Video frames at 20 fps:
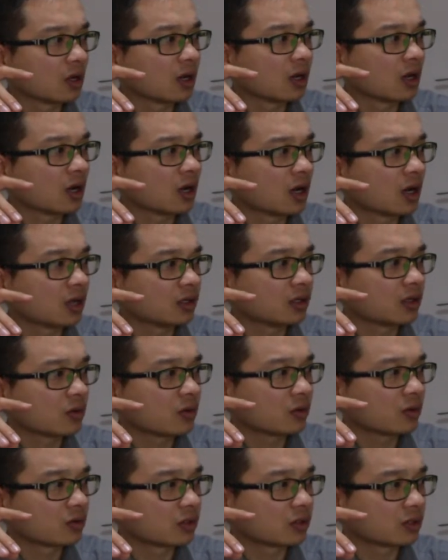Other
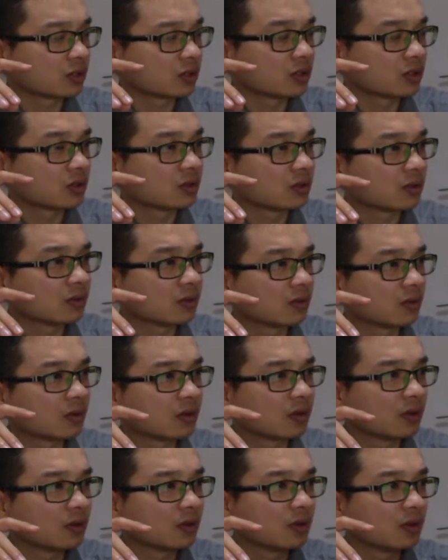causes.
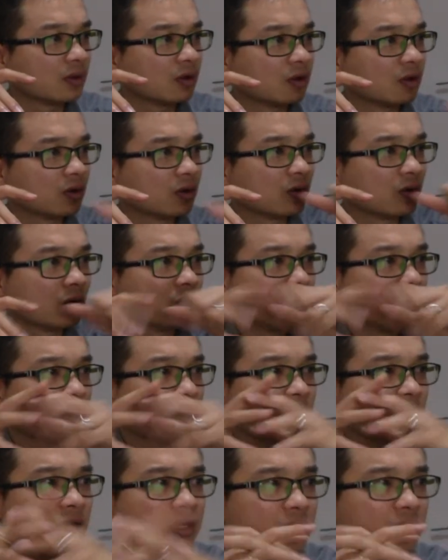
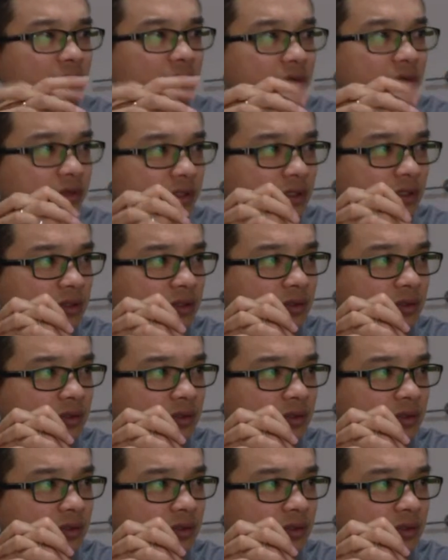What other causes?